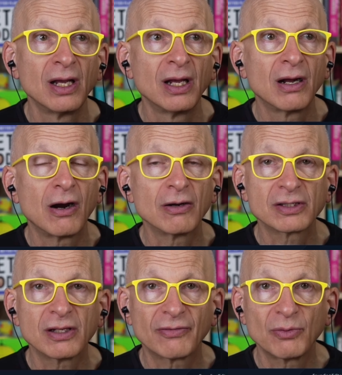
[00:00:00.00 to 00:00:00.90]
our
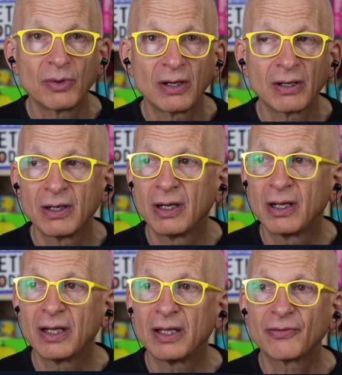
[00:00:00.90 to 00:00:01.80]
software
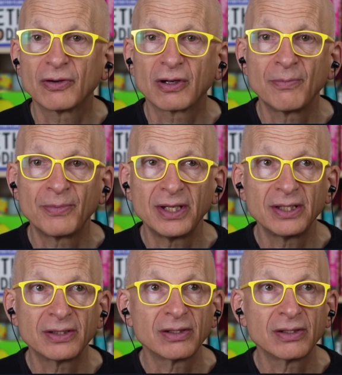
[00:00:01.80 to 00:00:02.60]
is for companies